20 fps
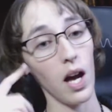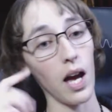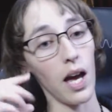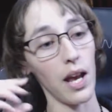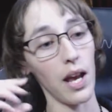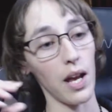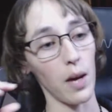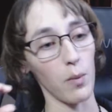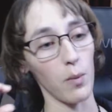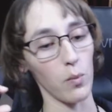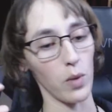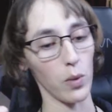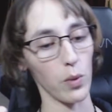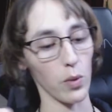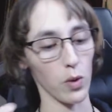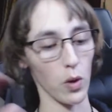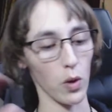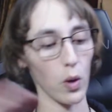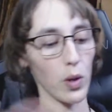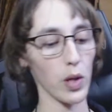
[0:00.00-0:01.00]
And we
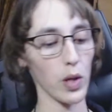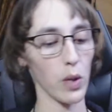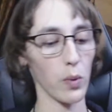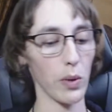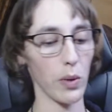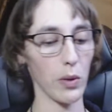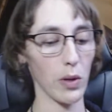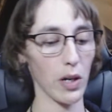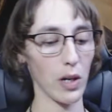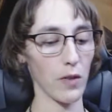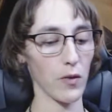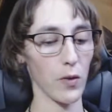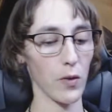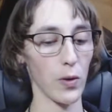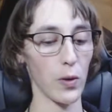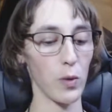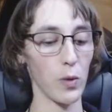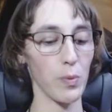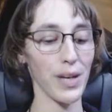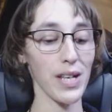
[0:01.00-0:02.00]
were going through and we were looking
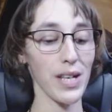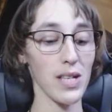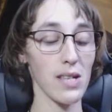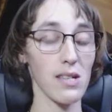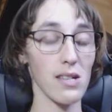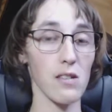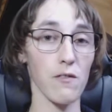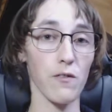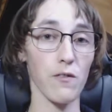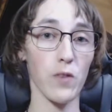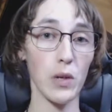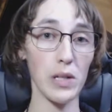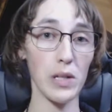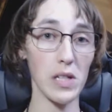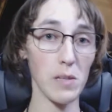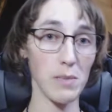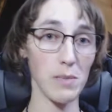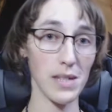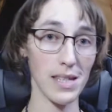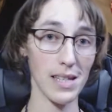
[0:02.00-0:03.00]
for new places for
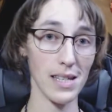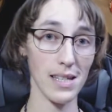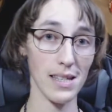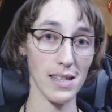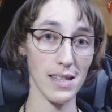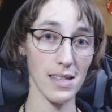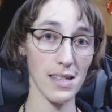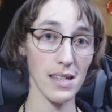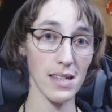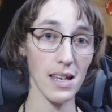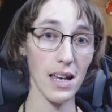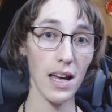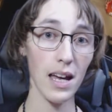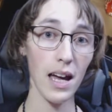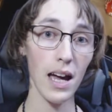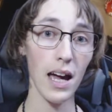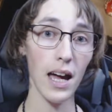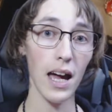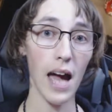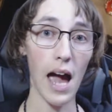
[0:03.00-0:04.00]
this business.
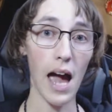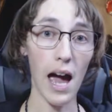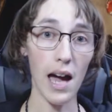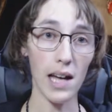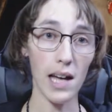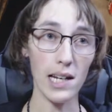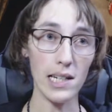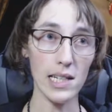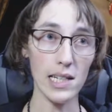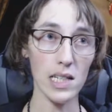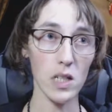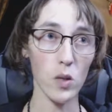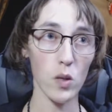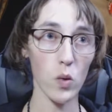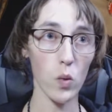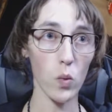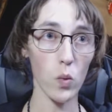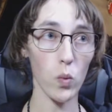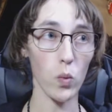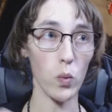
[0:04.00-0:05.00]
And
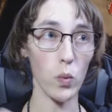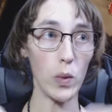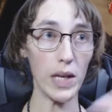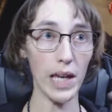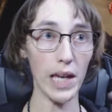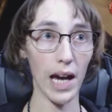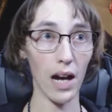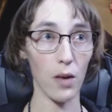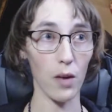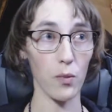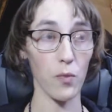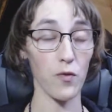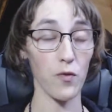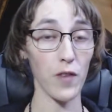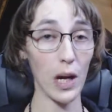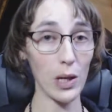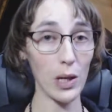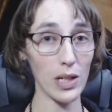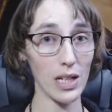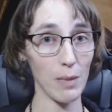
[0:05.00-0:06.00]
we had
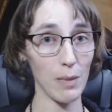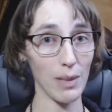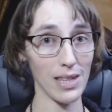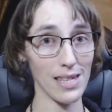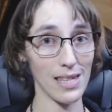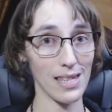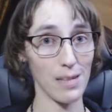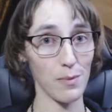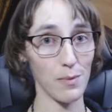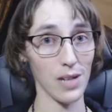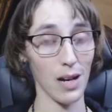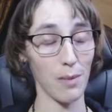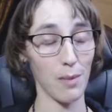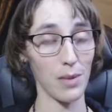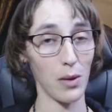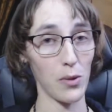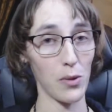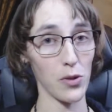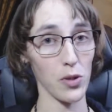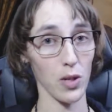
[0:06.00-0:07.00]
found it about the same time
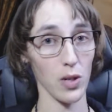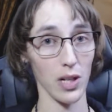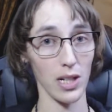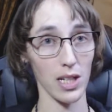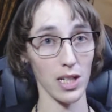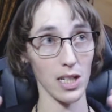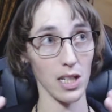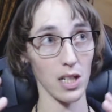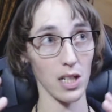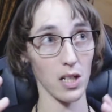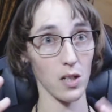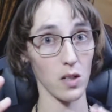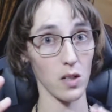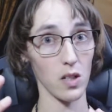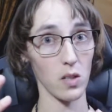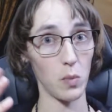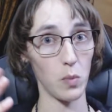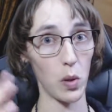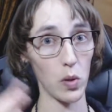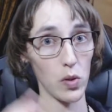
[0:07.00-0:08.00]
that I was starting
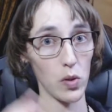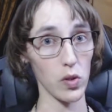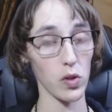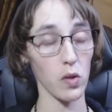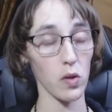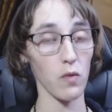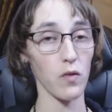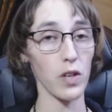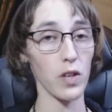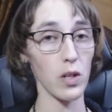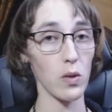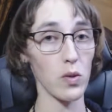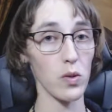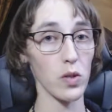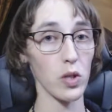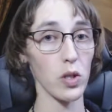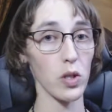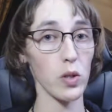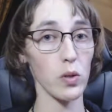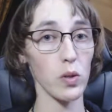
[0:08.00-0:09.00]
to post
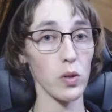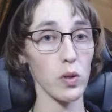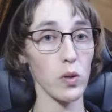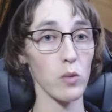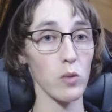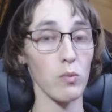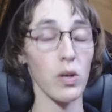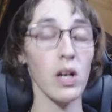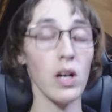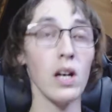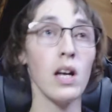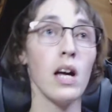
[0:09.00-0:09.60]
videos to YouTube.